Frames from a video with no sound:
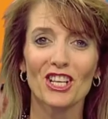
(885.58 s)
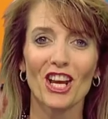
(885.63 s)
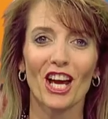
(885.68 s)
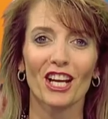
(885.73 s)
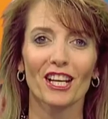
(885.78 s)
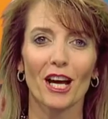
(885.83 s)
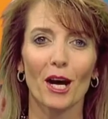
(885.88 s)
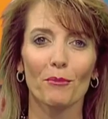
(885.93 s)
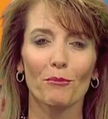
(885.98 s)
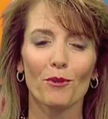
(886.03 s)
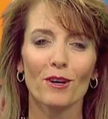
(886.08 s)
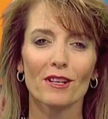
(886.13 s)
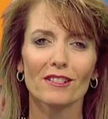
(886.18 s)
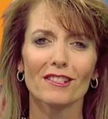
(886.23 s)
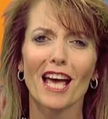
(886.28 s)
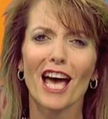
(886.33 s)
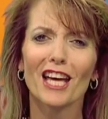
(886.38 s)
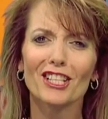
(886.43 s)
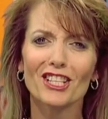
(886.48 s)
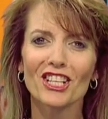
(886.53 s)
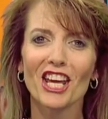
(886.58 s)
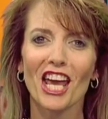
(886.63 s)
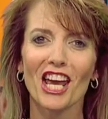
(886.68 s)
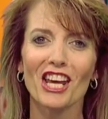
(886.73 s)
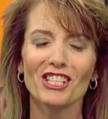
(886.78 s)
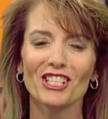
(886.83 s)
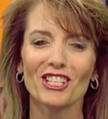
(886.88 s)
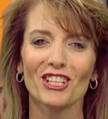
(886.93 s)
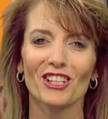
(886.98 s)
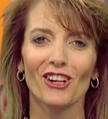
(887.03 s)
Checkup was
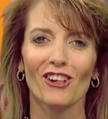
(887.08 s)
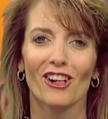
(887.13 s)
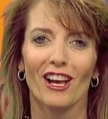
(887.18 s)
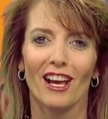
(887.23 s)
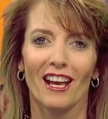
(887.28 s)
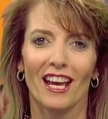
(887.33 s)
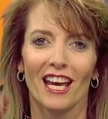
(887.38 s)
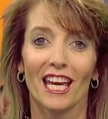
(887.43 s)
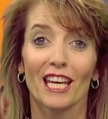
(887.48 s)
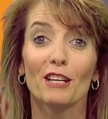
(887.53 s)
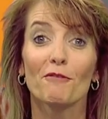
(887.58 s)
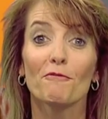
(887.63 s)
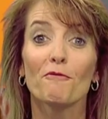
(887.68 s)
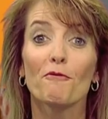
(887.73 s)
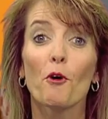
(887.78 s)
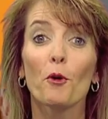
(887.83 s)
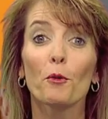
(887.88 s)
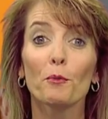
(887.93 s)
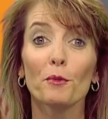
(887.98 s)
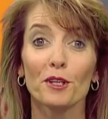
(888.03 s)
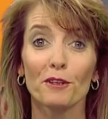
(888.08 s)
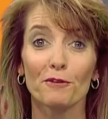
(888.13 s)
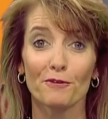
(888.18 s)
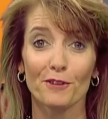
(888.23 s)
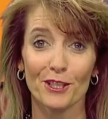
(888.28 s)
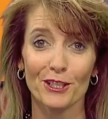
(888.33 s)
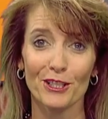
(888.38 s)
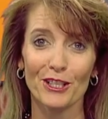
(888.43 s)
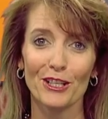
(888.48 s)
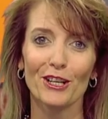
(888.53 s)
educational and informative
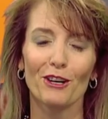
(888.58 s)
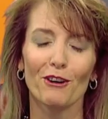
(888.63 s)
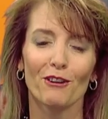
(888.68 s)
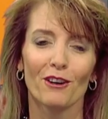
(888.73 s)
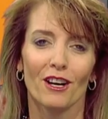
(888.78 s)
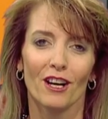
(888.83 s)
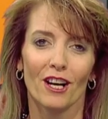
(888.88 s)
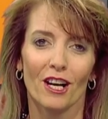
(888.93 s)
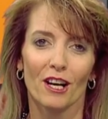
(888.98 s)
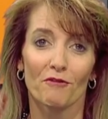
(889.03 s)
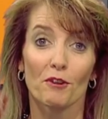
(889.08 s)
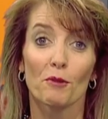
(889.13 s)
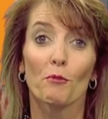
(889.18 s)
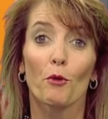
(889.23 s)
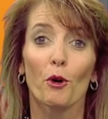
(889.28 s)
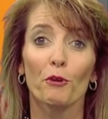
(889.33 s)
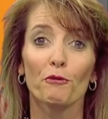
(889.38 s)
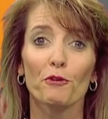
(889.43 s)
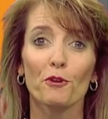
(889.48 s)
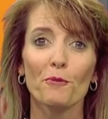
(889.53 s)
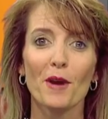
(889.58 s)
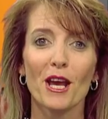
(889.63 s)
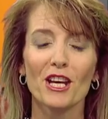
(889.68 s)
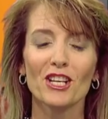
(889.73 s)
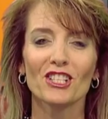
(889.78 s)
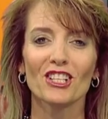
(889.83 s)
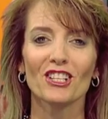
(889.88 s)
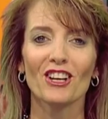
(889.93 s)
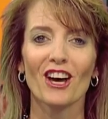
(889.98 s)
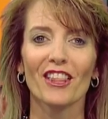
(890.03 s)
to you. For more
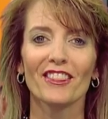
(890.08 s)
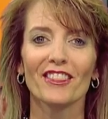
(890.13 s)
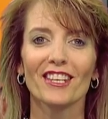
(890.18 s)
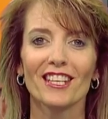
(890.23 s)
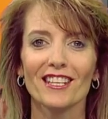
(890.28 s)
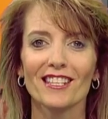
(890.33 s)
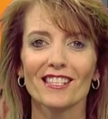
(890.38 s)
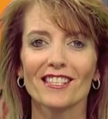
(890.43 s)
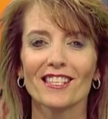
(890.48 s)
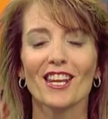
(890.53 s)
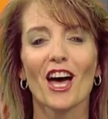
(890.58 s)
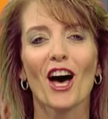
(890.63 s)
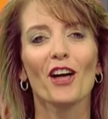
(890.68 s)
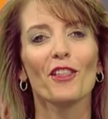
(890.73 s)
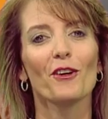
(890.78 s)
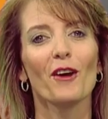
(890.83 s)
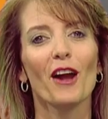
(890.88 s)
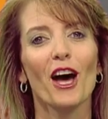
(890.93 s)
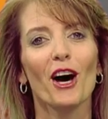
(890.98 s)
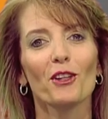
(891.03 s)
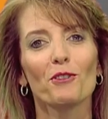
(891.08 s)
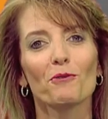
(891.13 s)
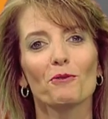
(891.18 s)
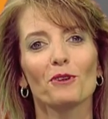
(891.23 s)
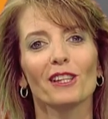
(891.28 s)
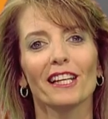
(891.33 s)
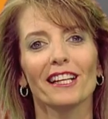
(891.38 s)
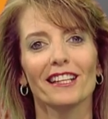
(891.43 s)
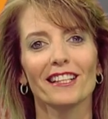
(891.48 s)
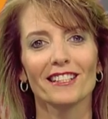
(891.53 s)
information on these and other
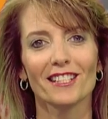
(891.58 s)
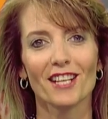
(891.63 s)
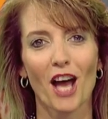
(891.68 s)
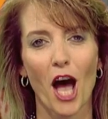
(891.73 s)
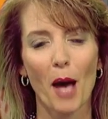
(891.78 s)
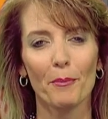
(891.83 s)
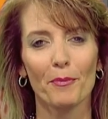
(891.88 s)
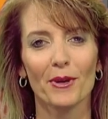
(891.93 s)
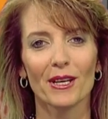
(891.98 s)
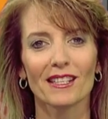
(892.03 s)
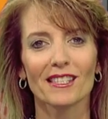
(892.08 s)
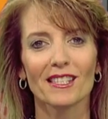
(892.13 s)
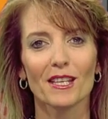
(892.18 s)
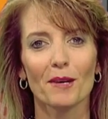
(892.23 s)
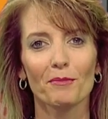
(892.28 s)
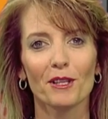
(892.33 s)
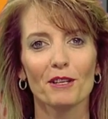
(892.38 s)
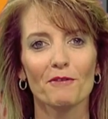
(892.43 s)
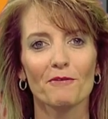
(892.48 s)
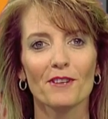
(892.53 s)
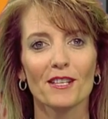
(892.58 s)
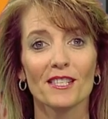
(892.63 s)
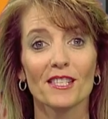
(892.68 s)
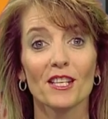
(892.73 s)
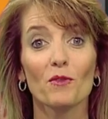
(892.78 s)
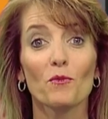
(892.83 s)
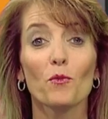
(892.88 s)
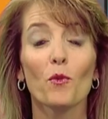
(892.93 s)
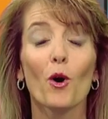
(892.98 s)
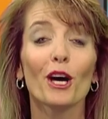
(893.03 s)
health-related topics, simply
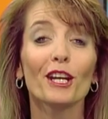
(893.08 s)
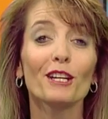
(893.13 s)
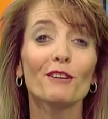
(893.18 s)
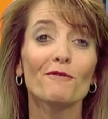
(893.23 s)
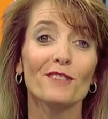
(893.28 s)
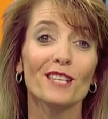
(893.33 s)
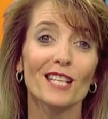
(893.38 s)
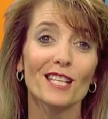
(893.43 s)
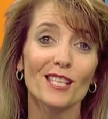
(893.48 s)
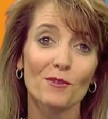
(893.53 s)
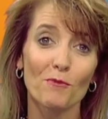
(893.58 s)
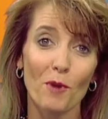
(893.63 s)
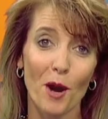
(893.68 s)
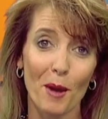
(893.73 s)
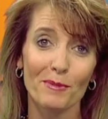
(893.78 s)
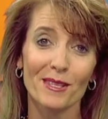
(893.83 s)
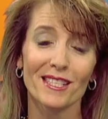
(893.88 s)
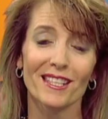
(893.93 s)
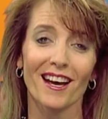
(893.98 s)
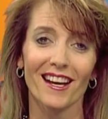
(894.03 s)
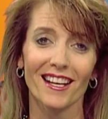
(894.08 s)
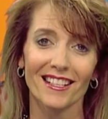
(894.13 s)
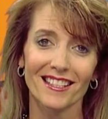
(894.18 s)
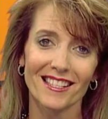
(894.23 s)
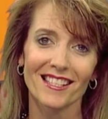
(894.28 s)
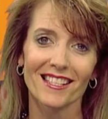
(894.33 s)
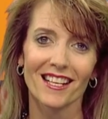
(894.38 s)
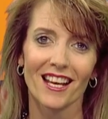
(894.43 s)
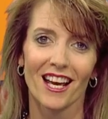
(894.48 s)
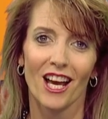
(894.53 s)
visit one of these websites.
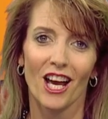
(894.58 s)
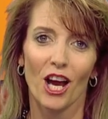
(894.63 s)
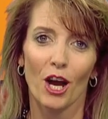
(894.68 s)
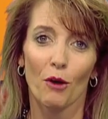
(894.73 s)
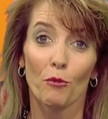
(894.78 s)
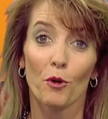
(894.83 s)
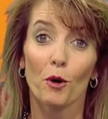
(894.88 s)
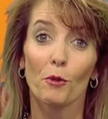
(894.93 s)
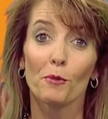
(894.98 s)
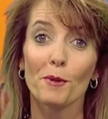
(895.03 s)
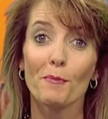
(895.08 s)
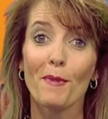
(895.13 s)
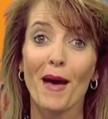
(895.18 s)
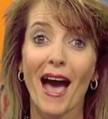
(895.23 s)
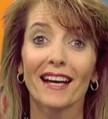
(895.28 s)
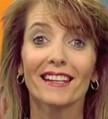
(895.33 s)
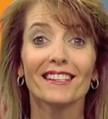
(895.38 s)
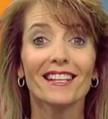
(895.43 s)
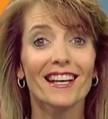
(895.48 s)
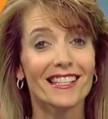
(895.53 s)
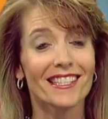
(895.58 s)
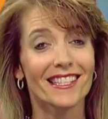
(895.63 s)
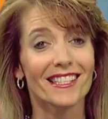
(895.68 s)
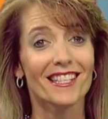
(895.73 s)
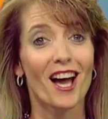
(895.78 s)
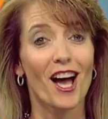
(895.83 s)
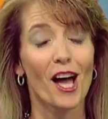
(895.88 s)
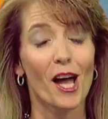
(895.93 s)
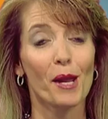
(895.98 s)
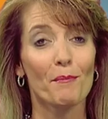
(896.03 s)
We'll be back next
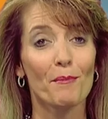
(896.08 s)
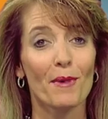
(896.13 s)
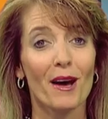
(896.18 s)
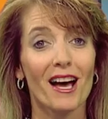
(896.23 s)
time.